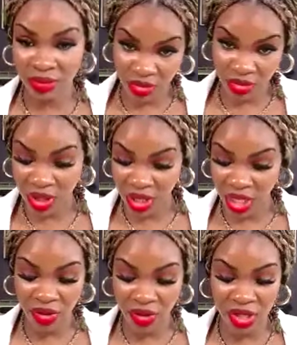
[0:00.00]

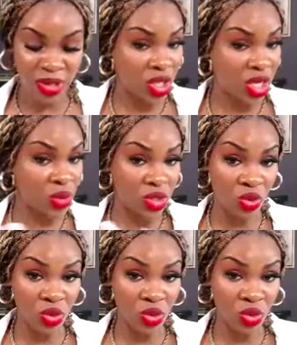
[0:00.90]
surrounding areas to make sure there
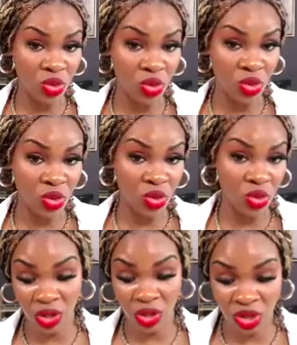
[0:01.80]
was no signs of
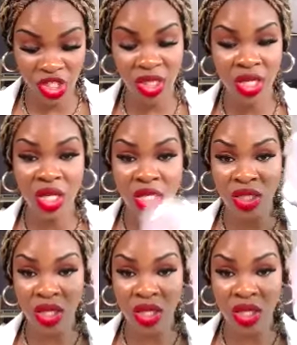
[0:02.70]
adulteration.